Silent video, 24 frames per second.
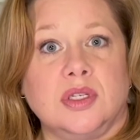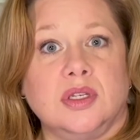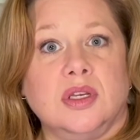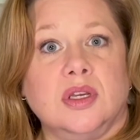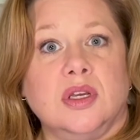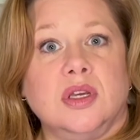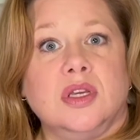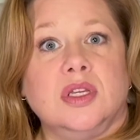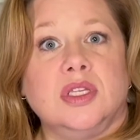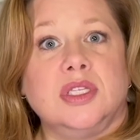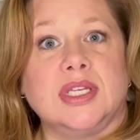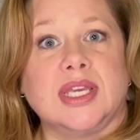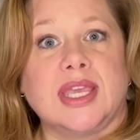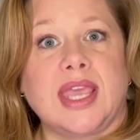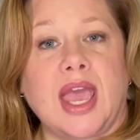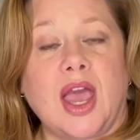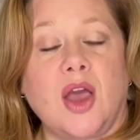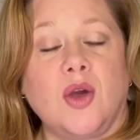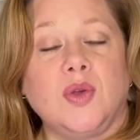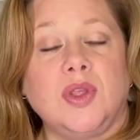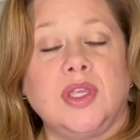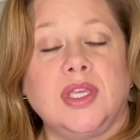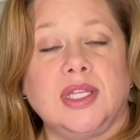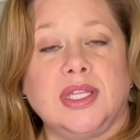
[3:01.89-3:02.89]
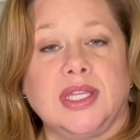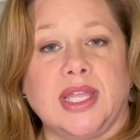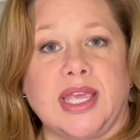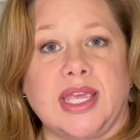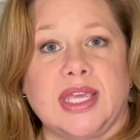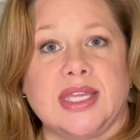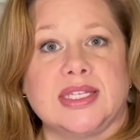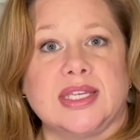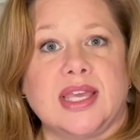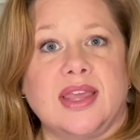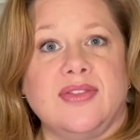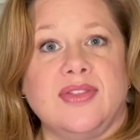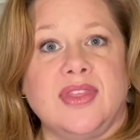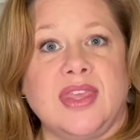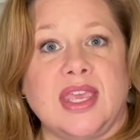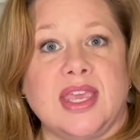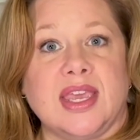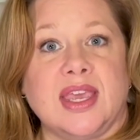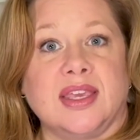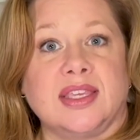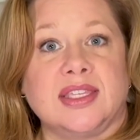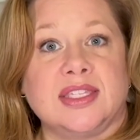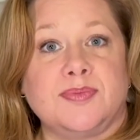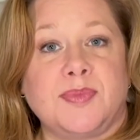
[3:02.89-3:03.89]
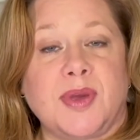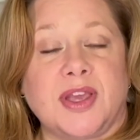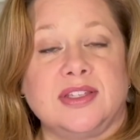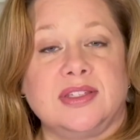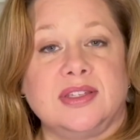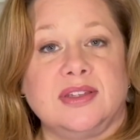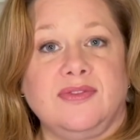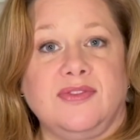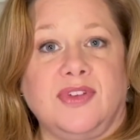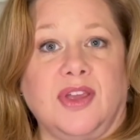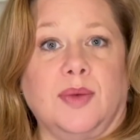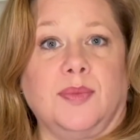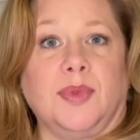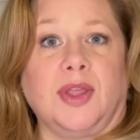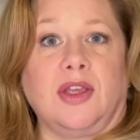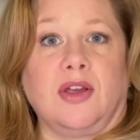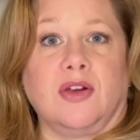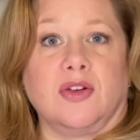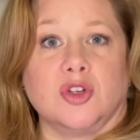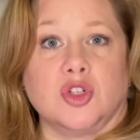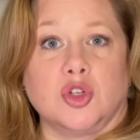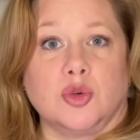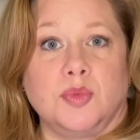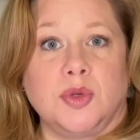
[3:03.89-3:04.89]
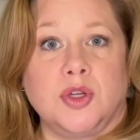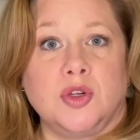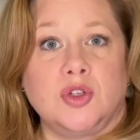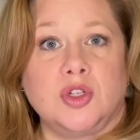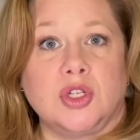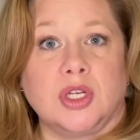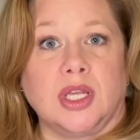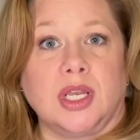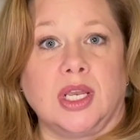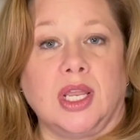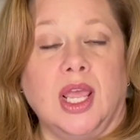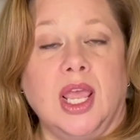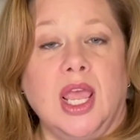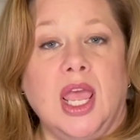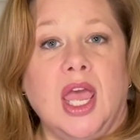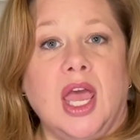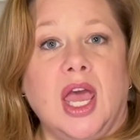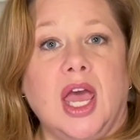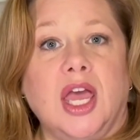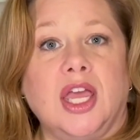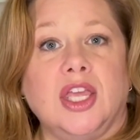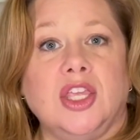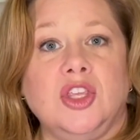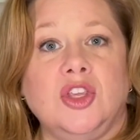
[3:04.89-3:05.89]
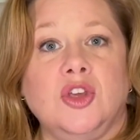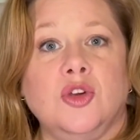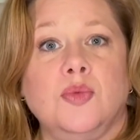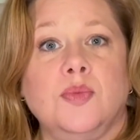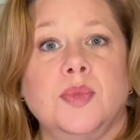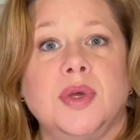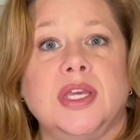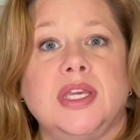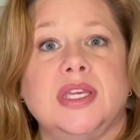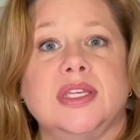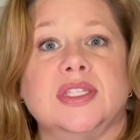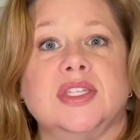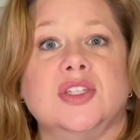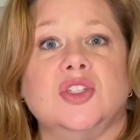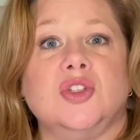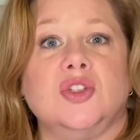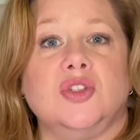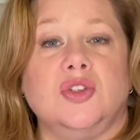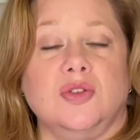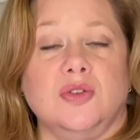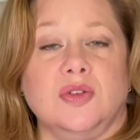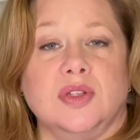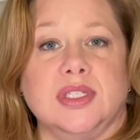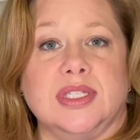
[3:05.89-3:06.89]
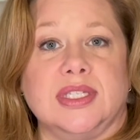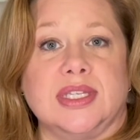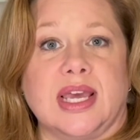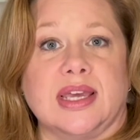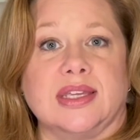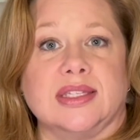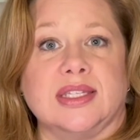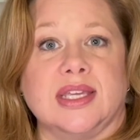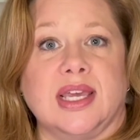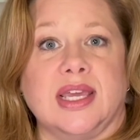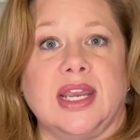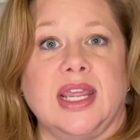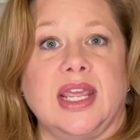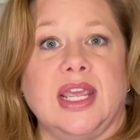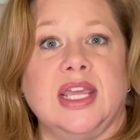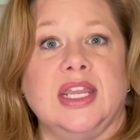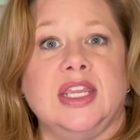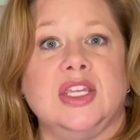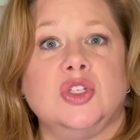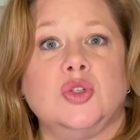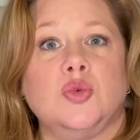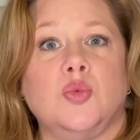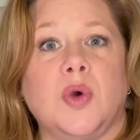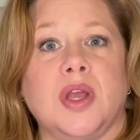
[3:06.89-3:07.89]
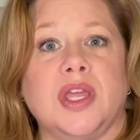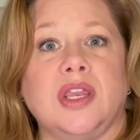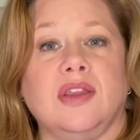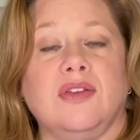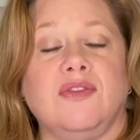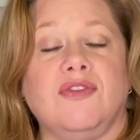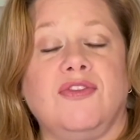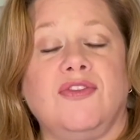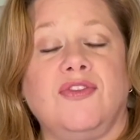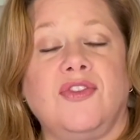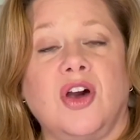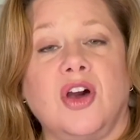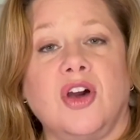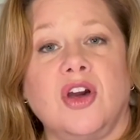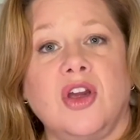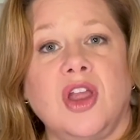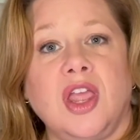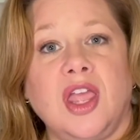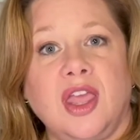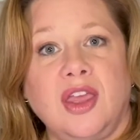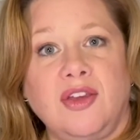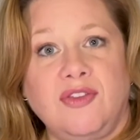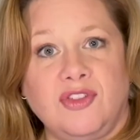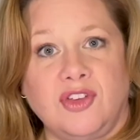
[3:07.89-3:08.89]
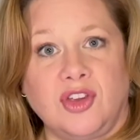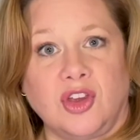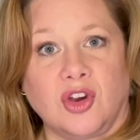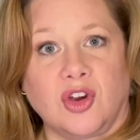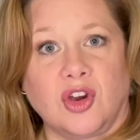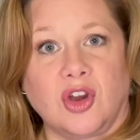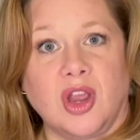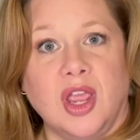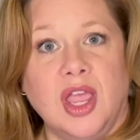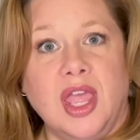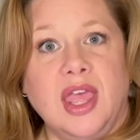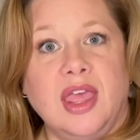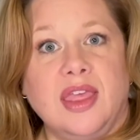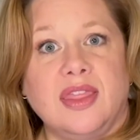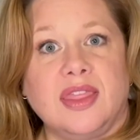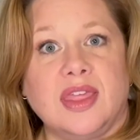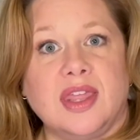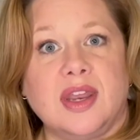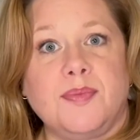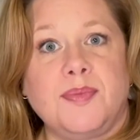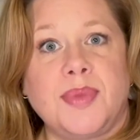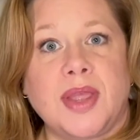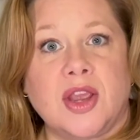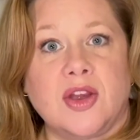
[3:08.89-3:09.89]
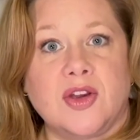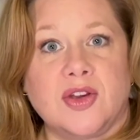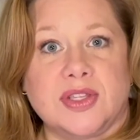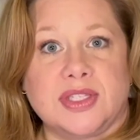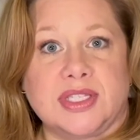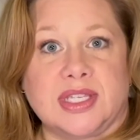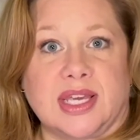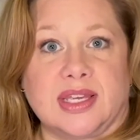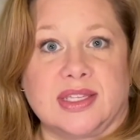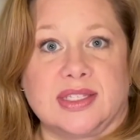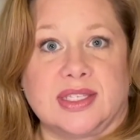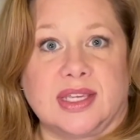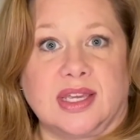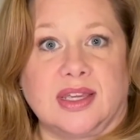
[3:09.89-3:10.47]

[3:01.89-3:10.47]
to calculate the expected family contribution, a UTMA is a student's asset. It is weighted far heavier than a parent's asset.